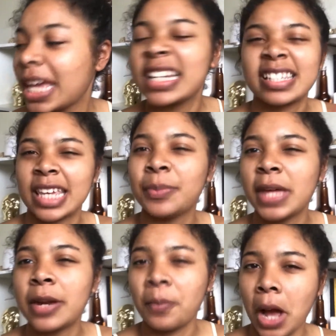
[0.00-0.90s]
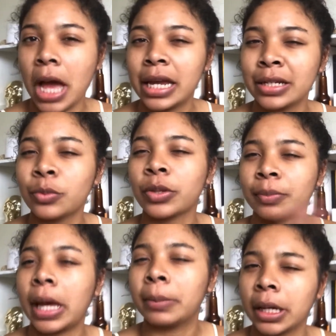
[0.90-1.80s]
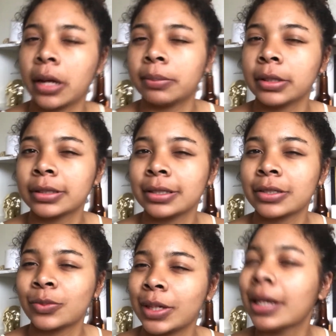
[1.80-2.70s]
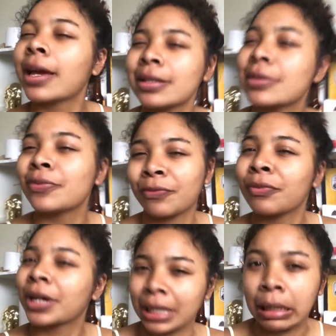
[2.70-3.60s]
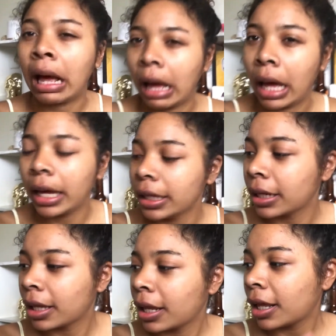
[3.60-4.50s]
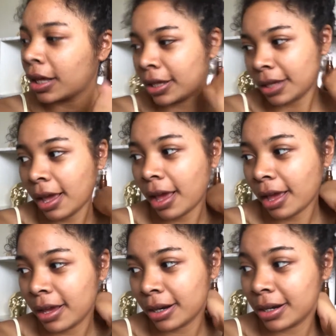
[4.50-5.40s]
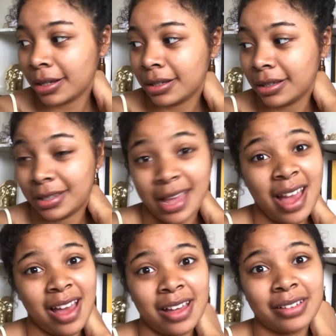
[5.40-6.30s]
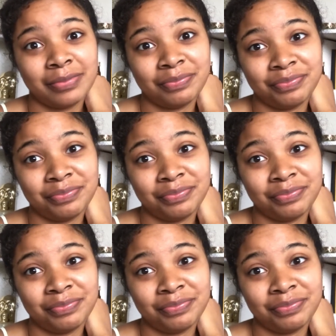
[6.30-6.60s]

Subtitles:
just keep that in mind with my makeup looks this week. It's freaking hot. And yeah.